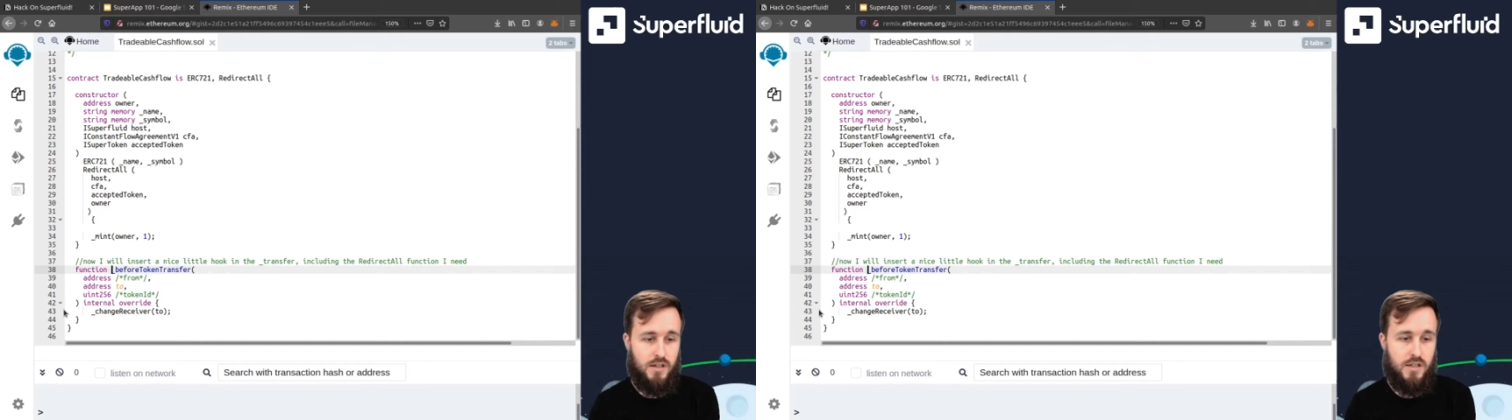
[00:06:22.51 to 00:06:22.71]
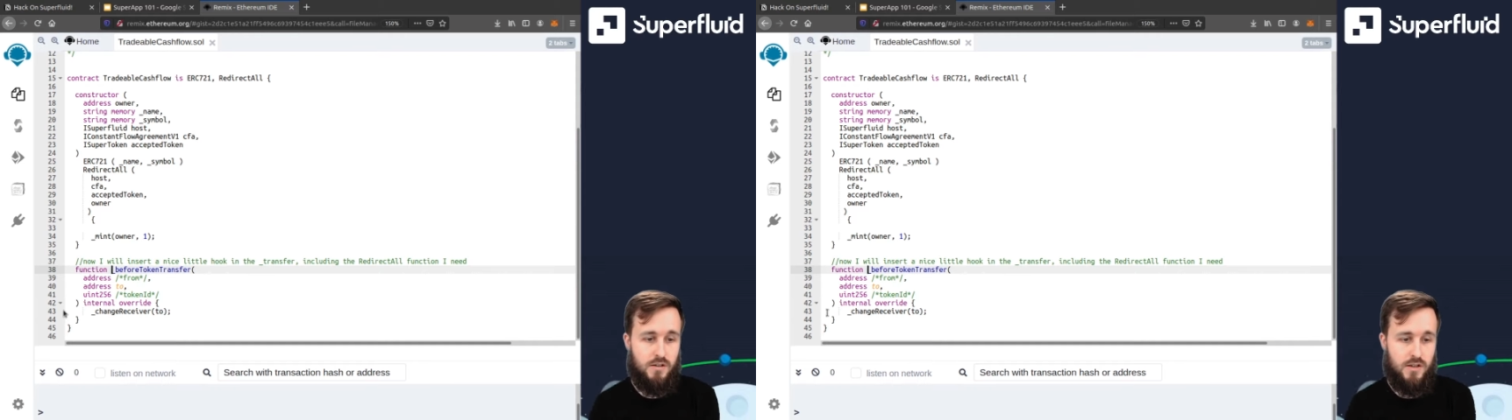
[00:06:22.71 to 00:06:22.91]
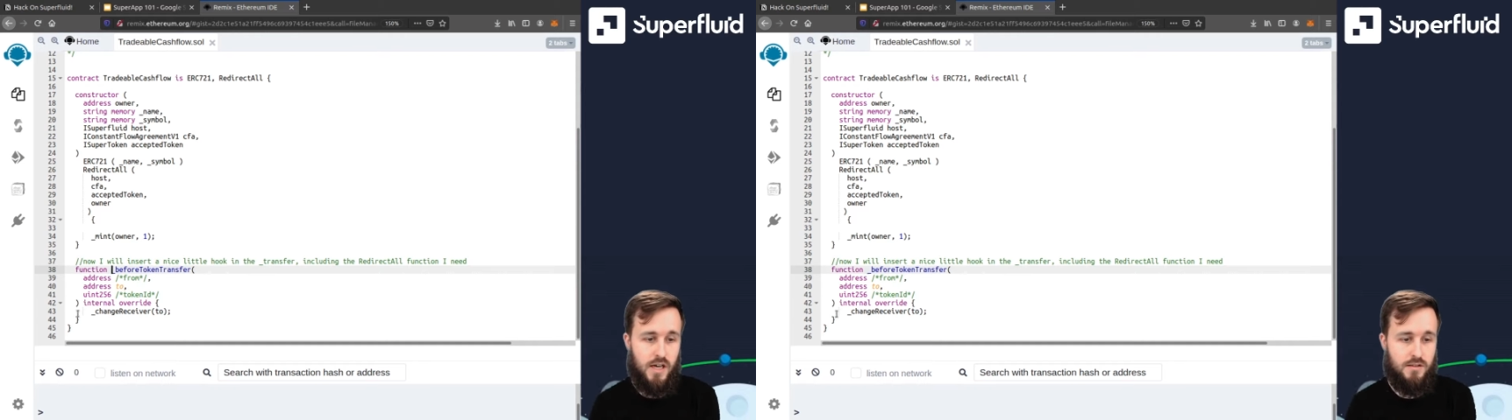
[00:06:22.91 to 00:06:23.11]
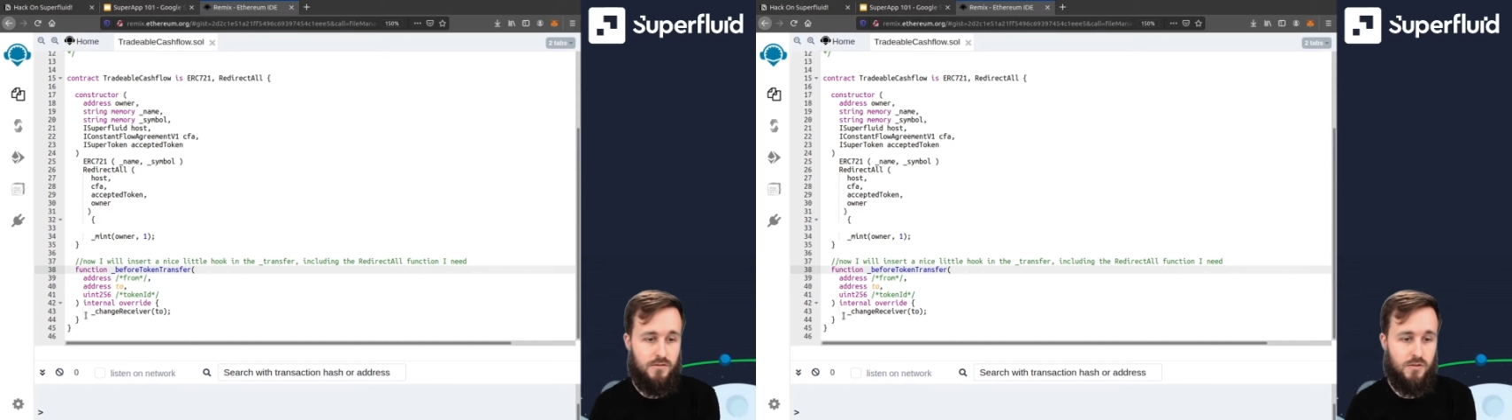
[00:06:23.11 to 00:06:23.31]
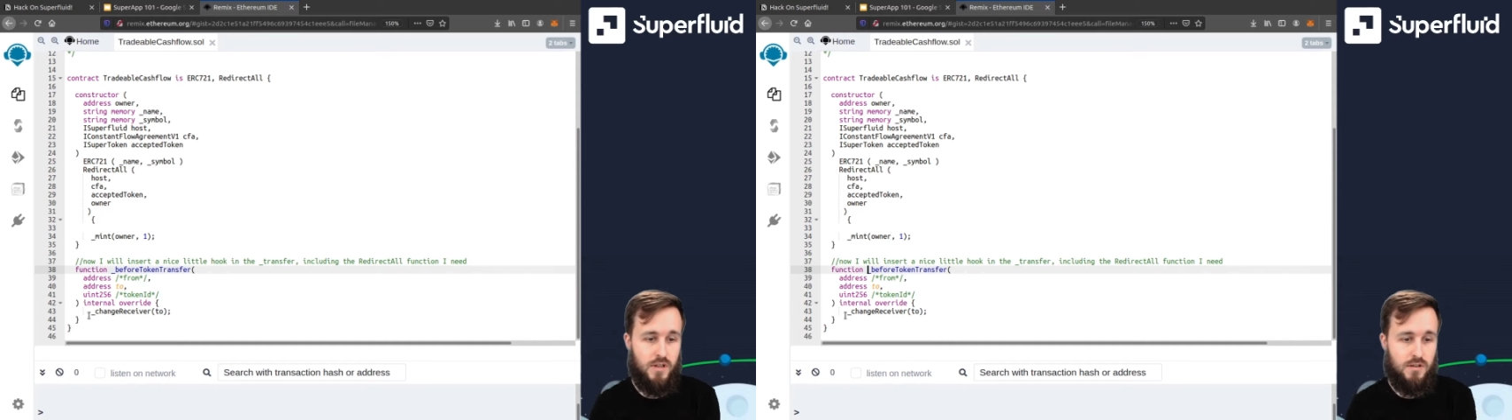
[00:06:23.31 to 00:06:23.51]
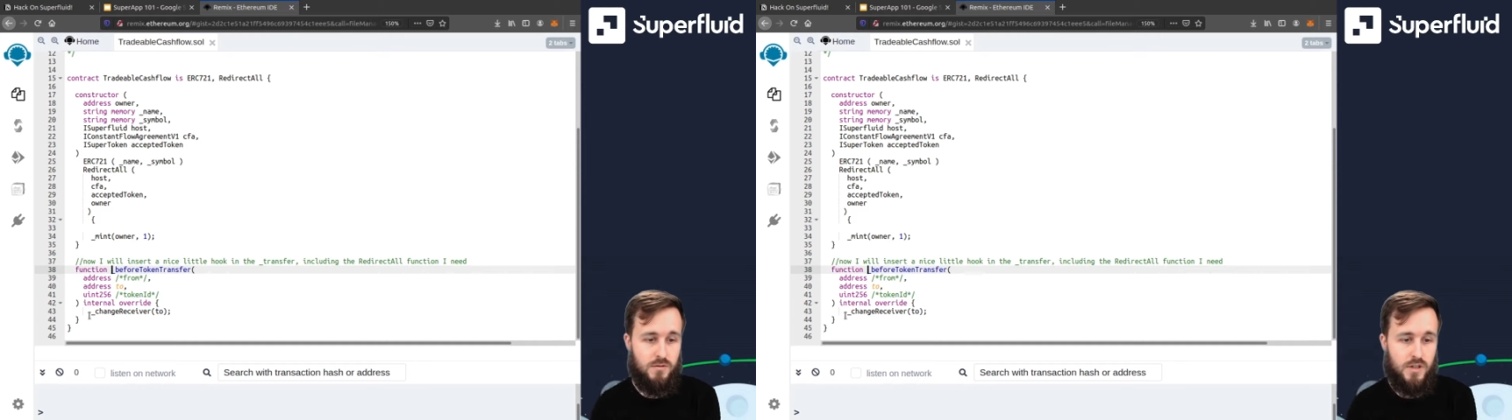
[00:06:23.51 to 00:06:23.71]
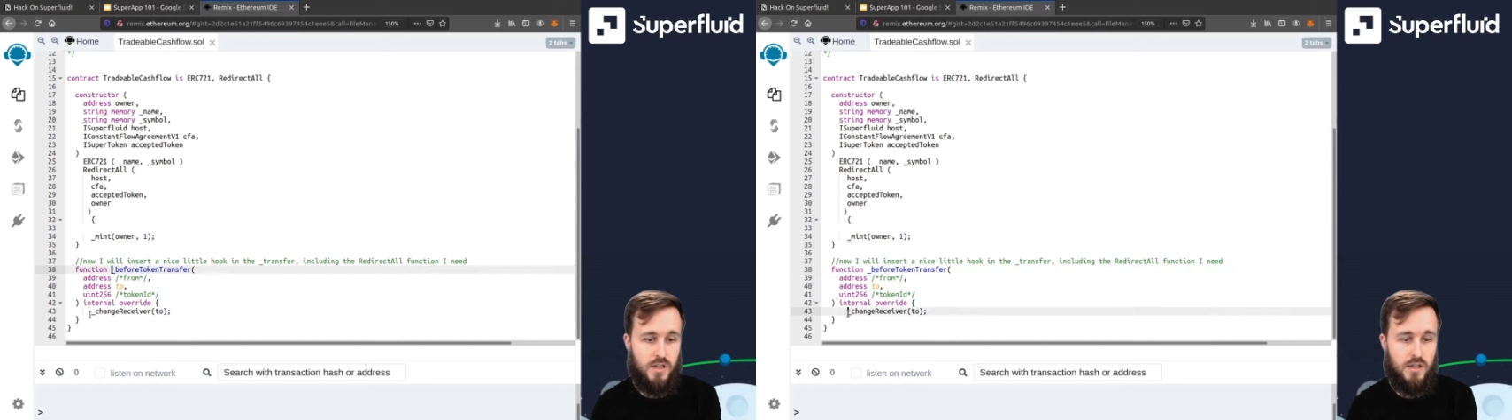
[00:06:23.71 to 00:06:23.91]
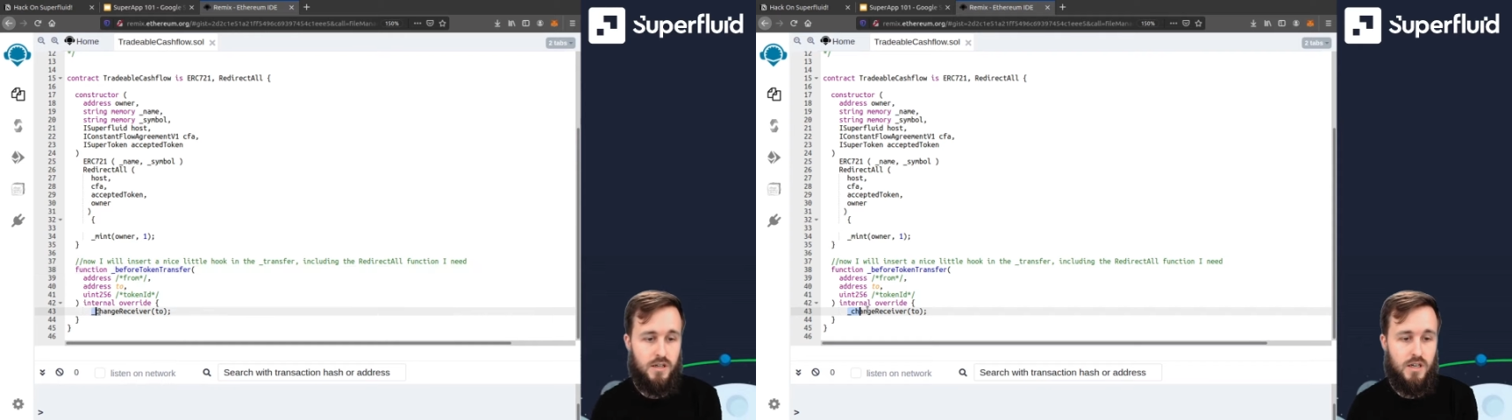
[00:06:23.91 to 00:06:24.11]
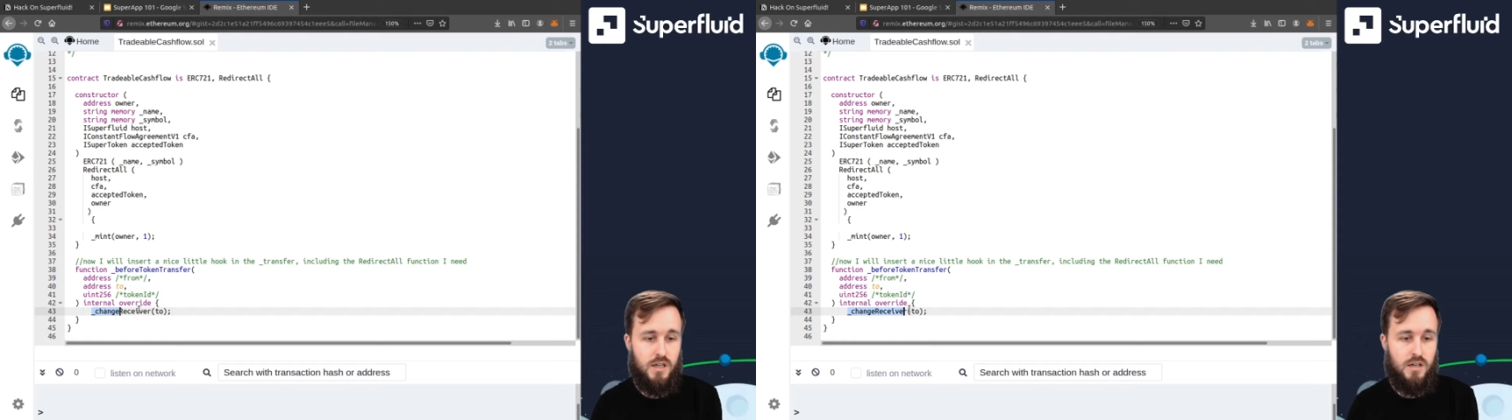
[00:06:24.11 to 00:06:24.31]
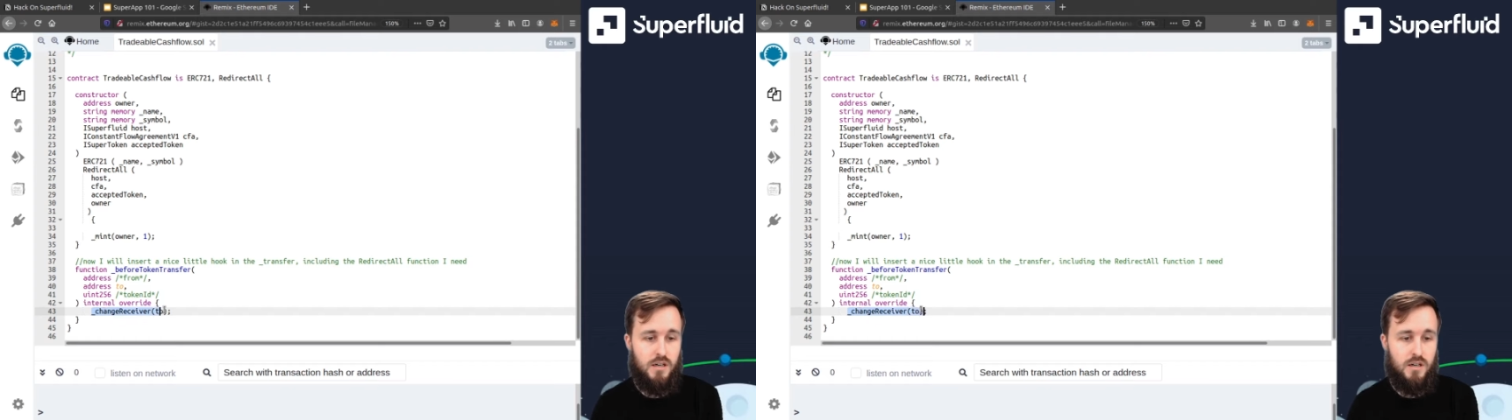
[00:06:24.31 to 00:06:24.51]
line 43,
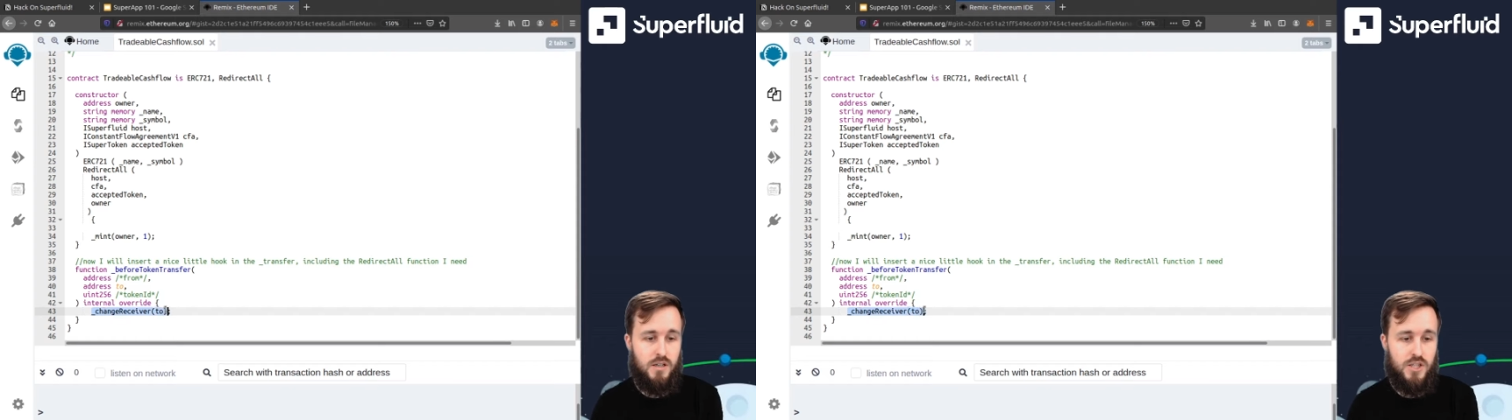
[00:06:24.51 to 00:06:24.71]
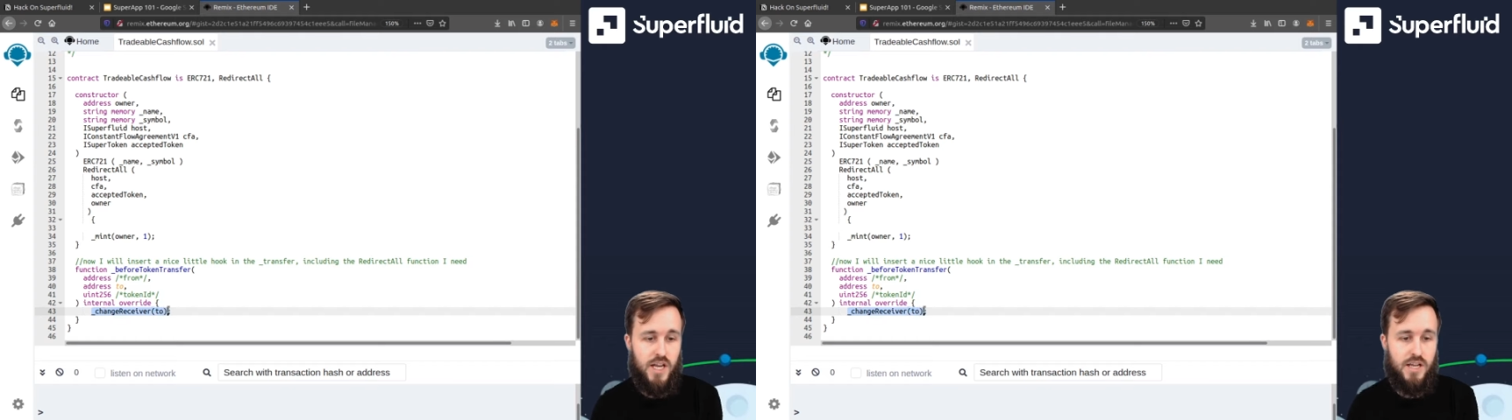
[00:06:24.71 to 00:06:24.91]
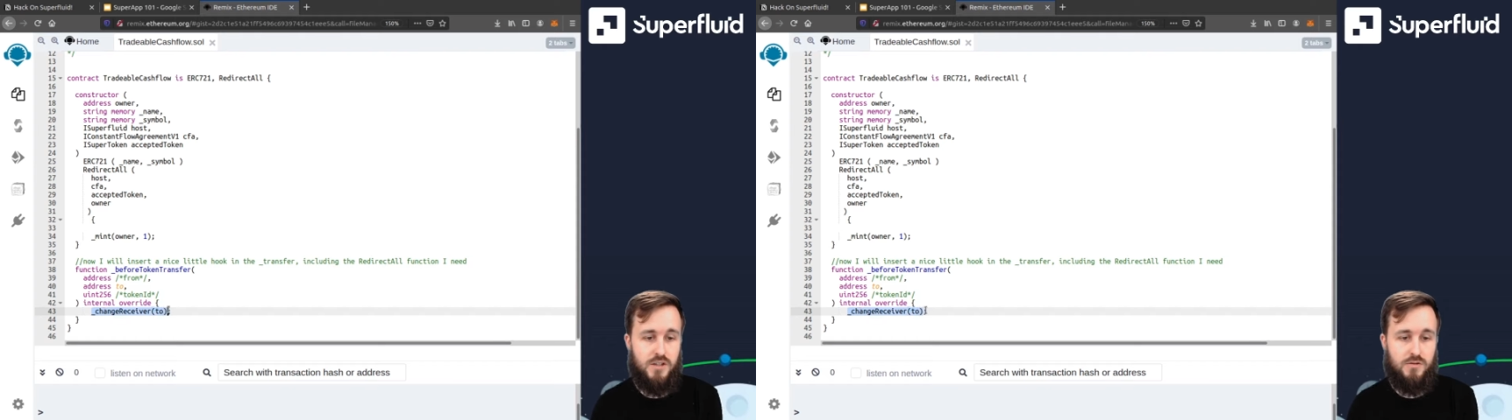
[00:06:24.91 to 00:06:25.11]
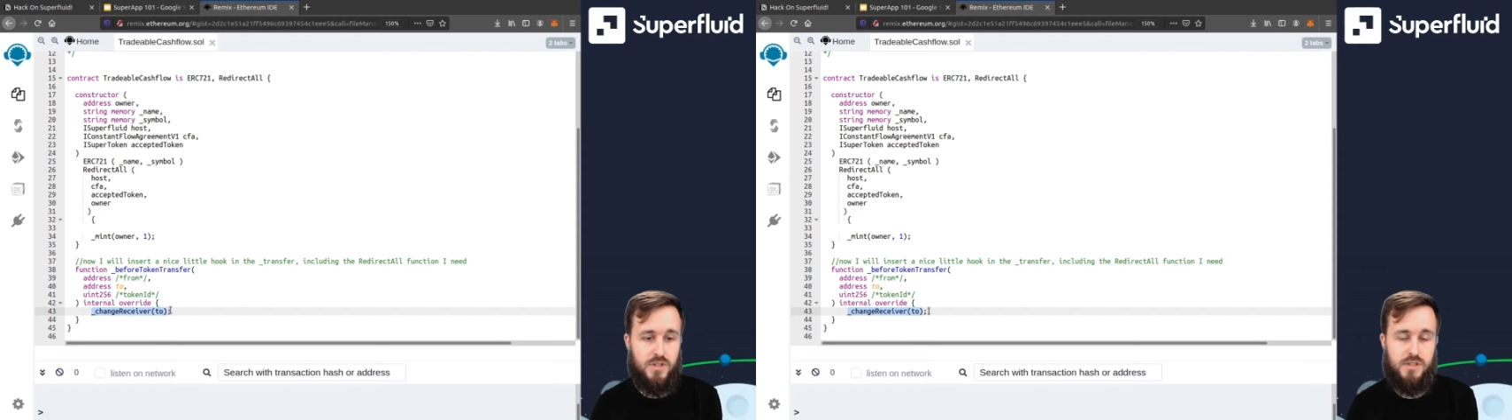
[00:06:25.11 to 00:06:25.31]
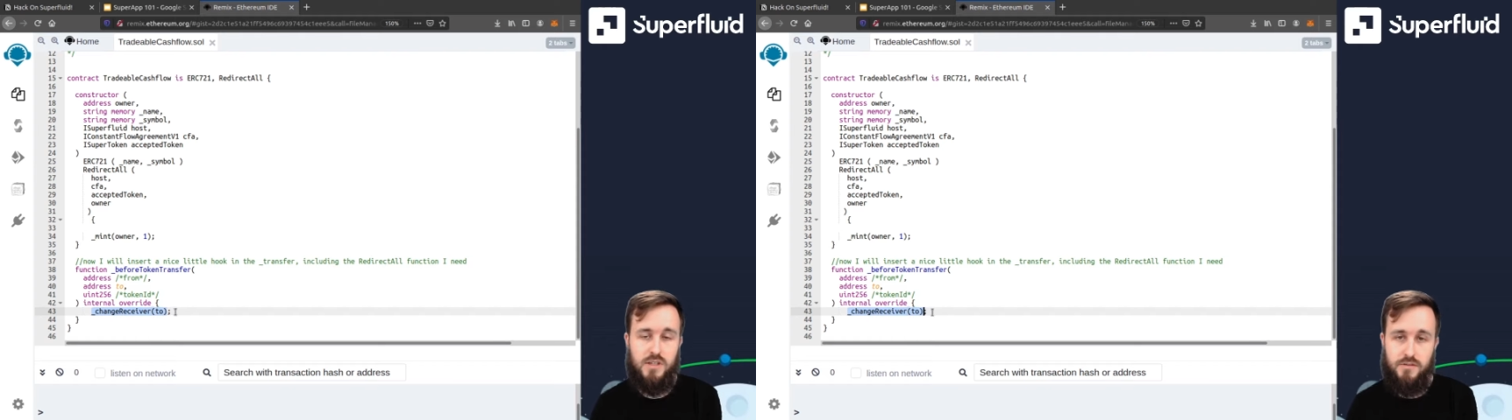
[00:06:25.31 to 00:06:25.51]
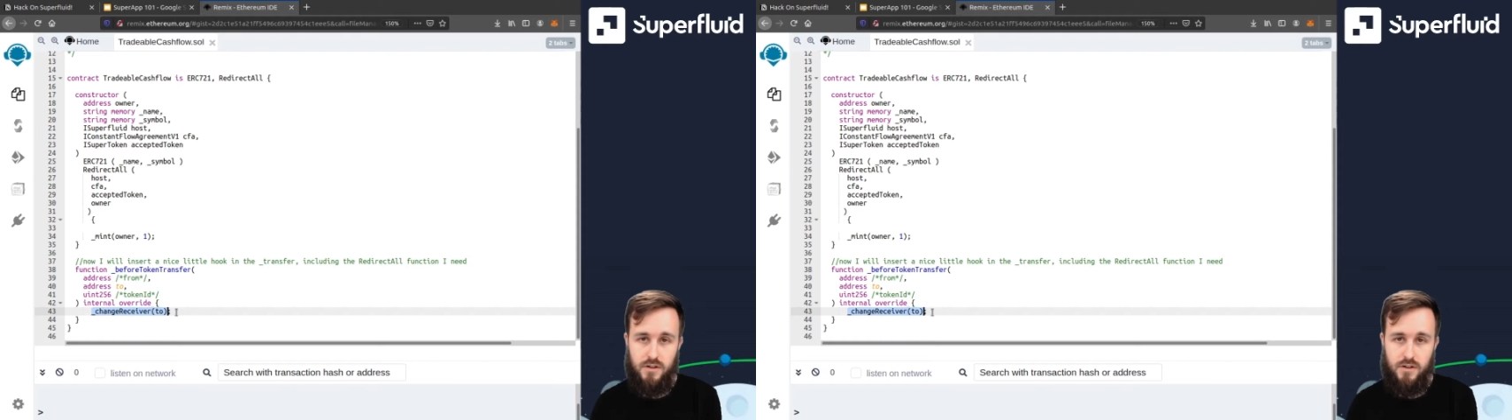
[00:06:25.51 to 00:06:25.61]
change receiver.